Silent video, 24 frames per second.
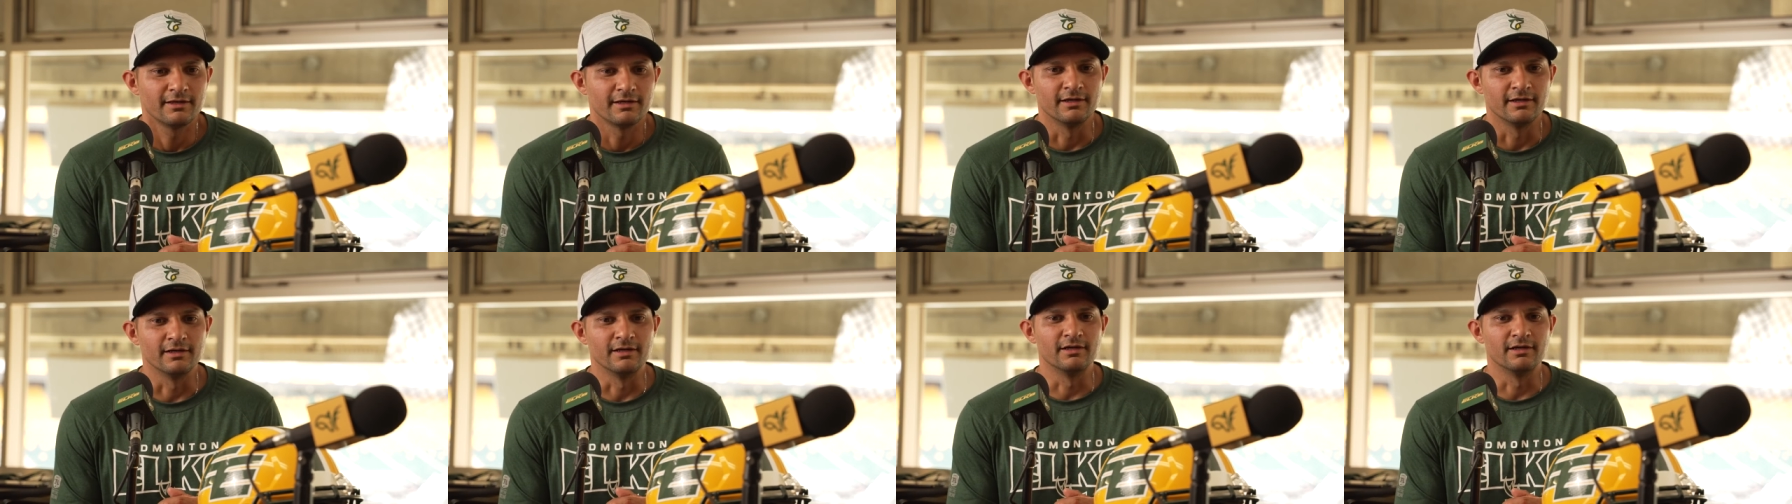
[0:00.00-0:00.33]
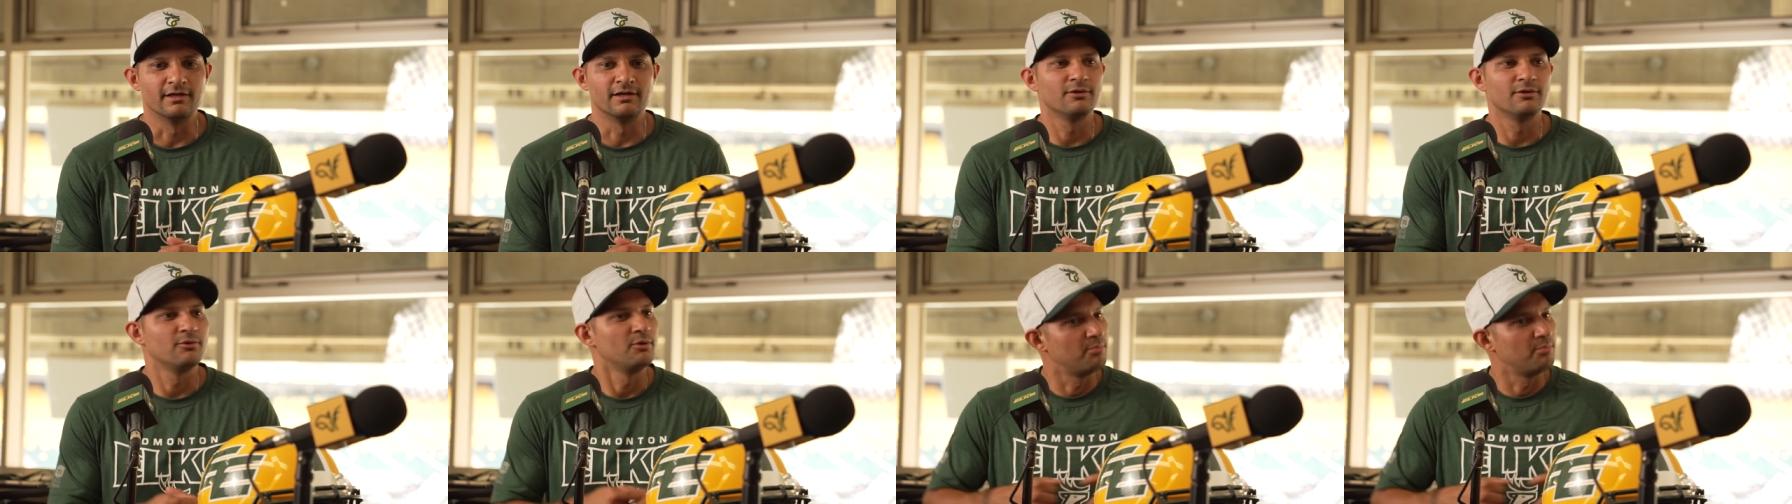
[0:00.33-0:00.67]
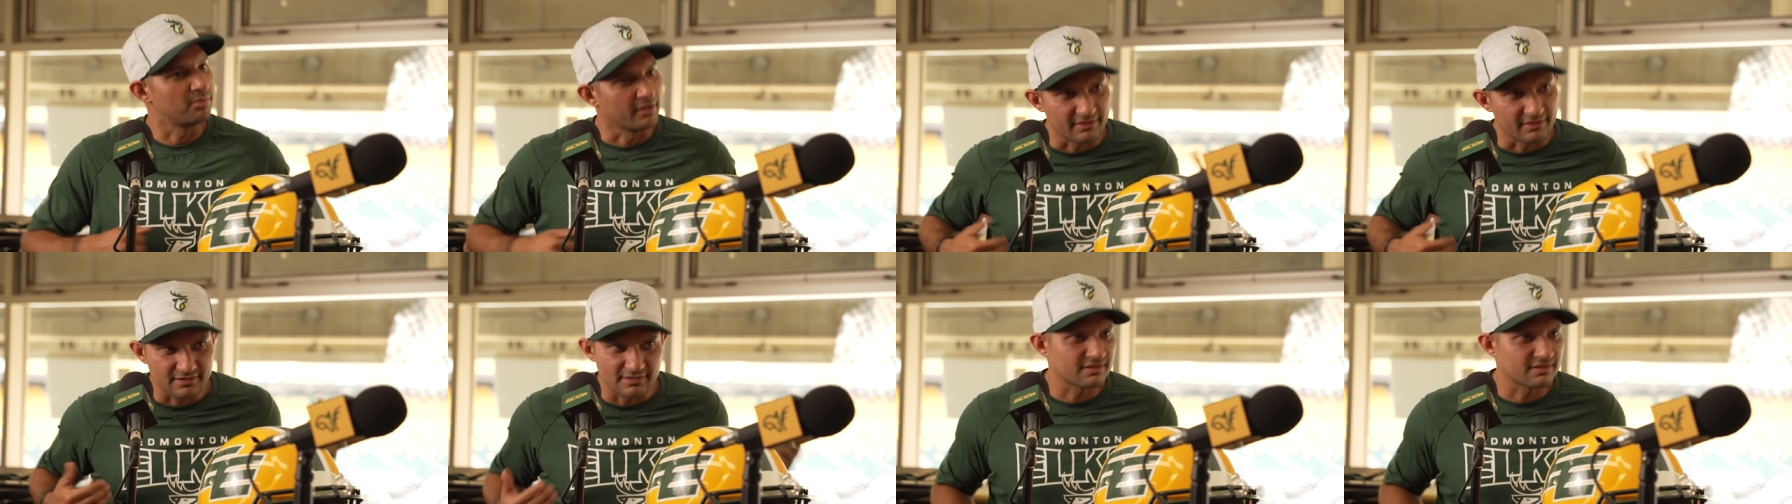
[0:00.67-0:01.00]
We
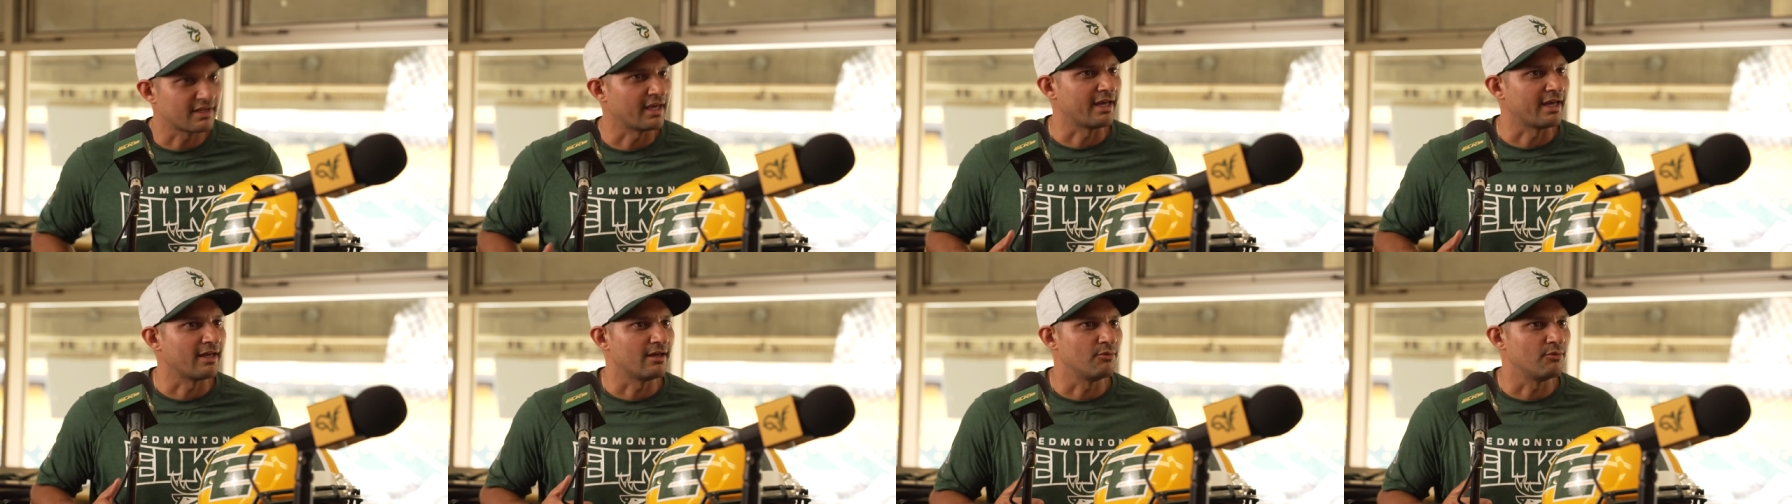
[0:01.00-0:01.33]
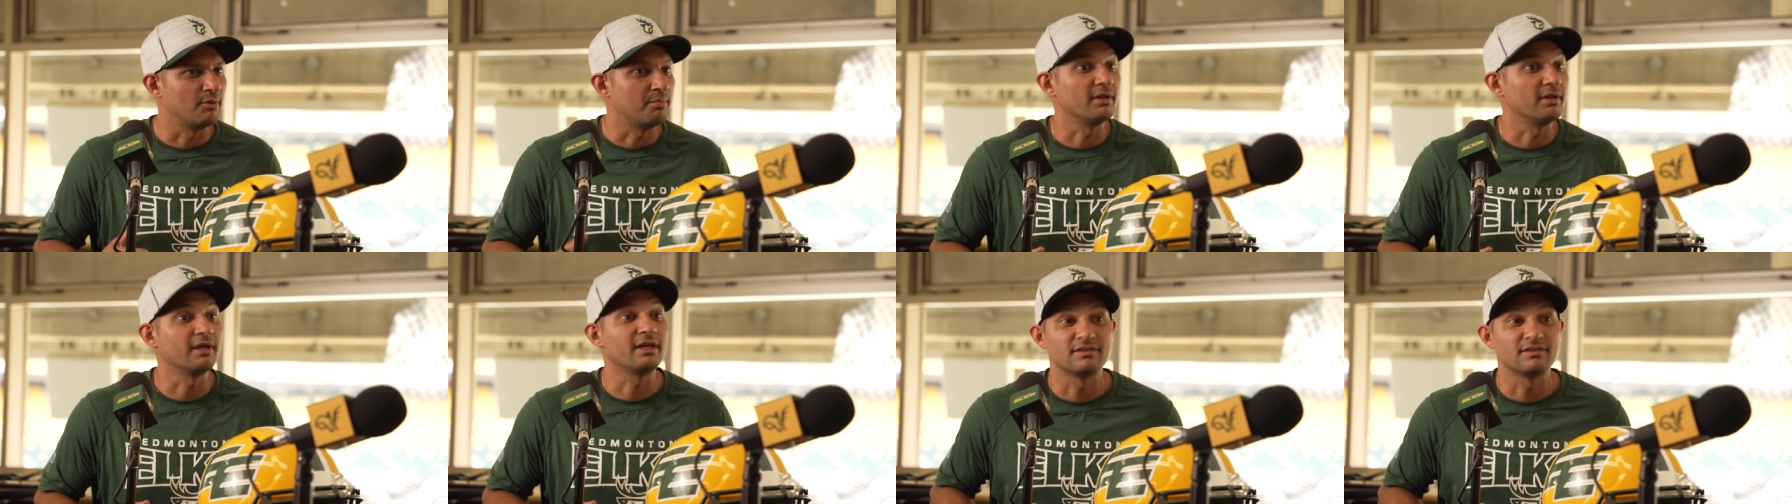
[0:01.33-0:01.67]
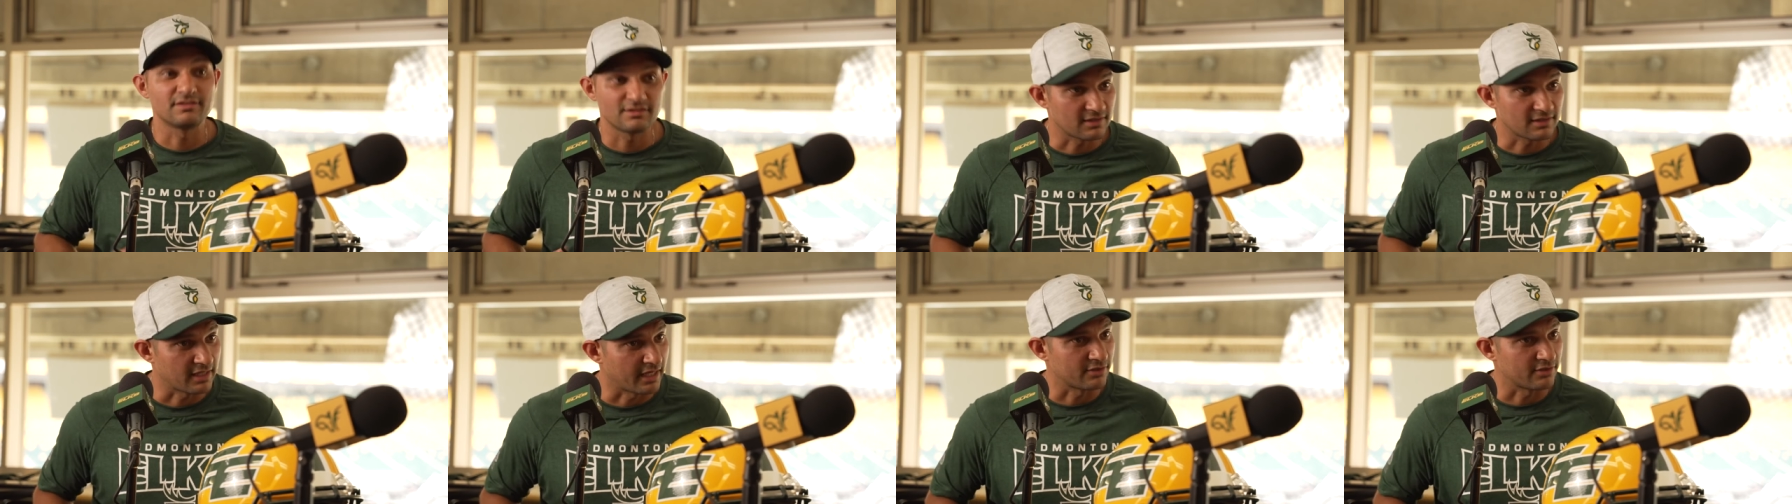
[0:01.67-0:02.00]
play
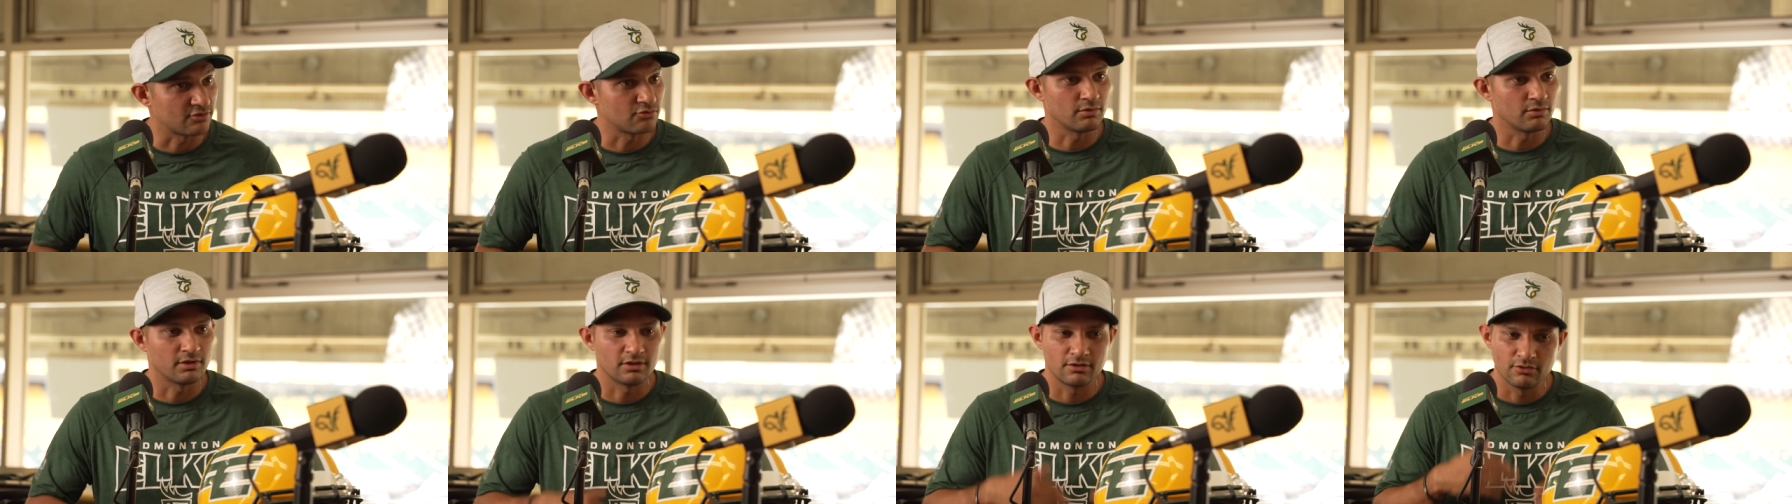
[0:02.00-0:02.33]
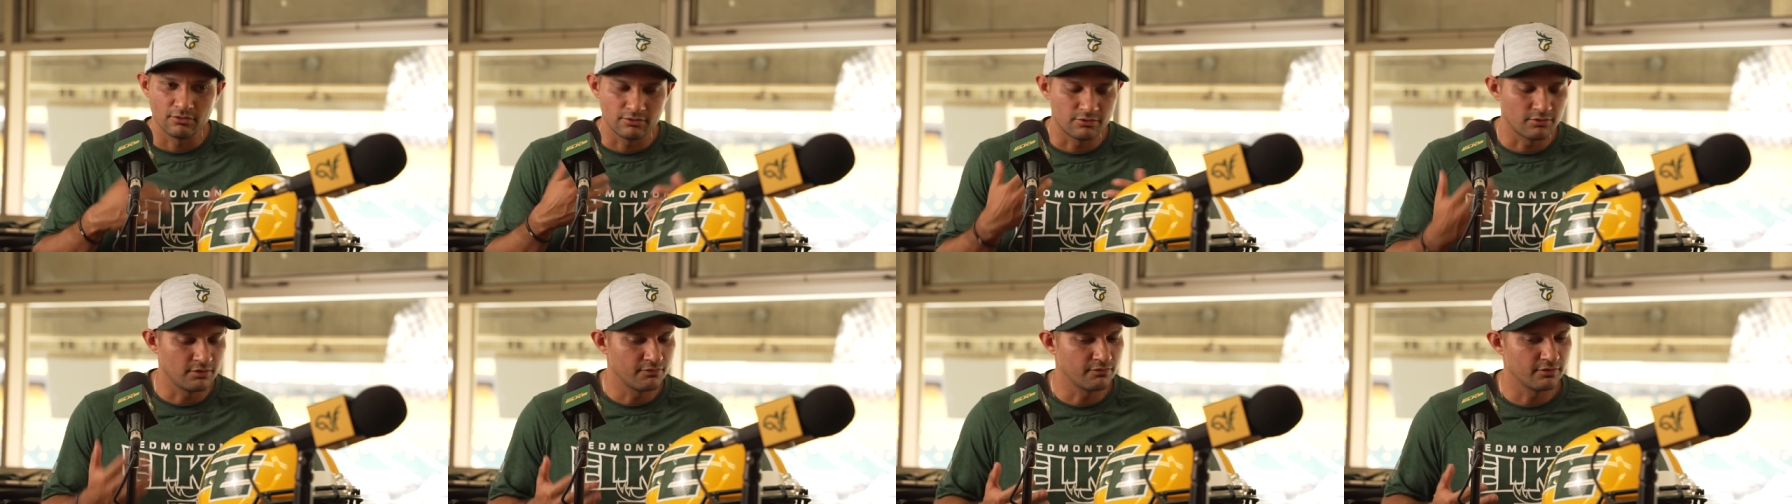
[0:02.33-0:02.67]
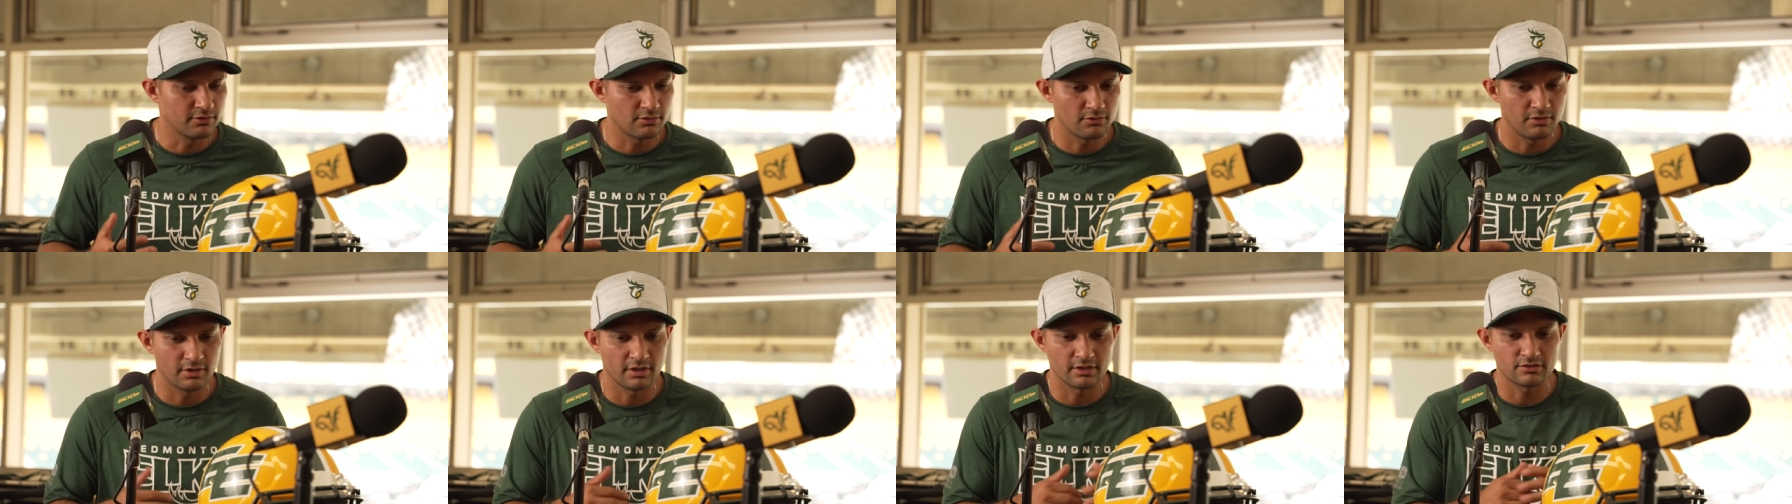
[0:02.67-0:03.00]
against Saskatchewan, go 3 for
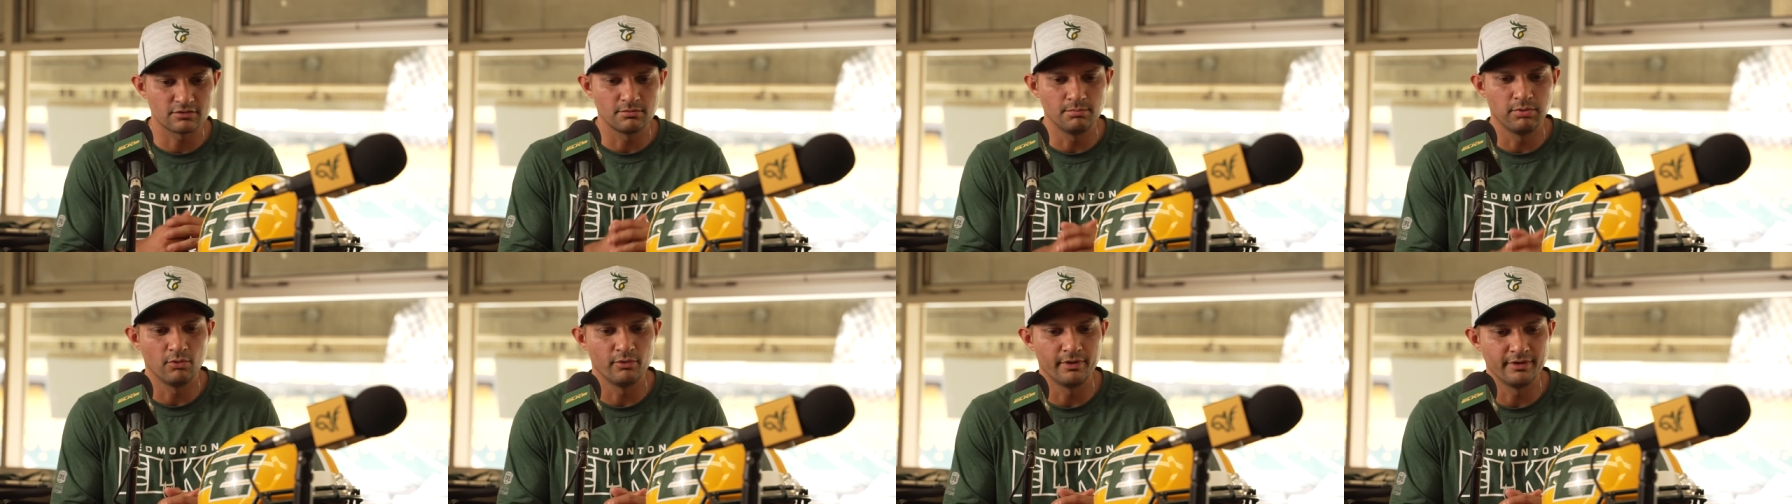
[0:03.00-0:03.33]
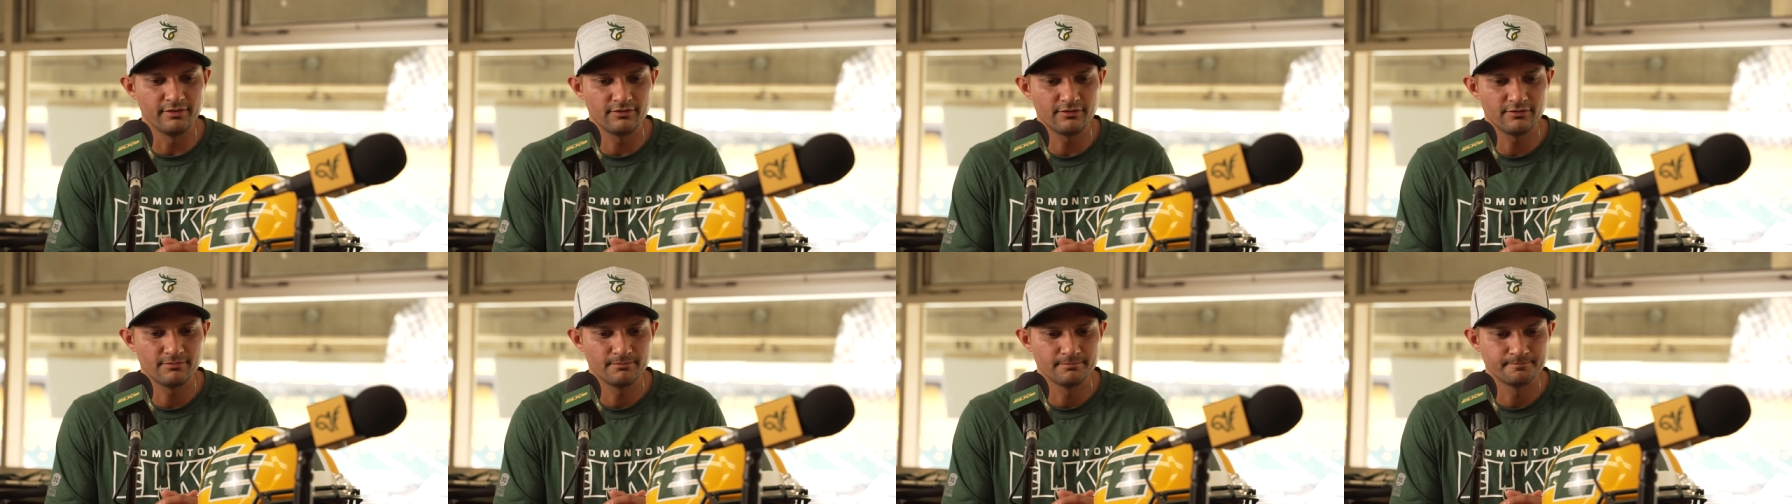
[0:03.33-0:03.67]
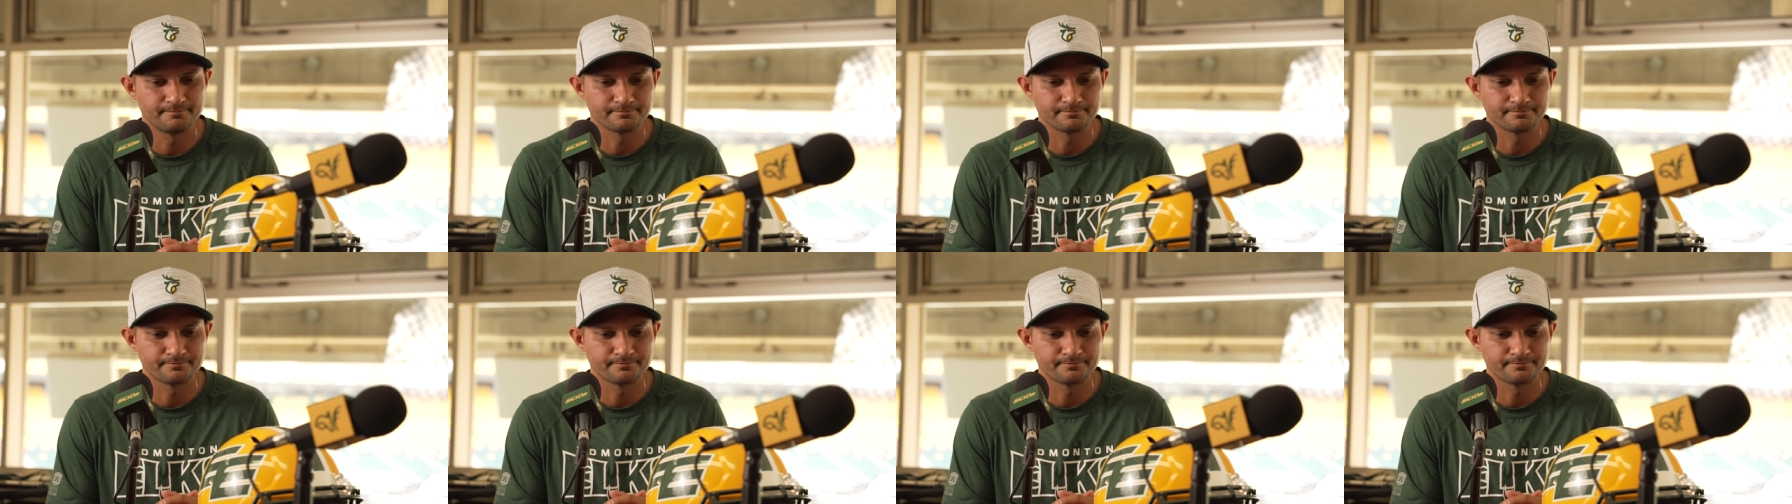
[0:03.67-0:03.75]
3 and extra points.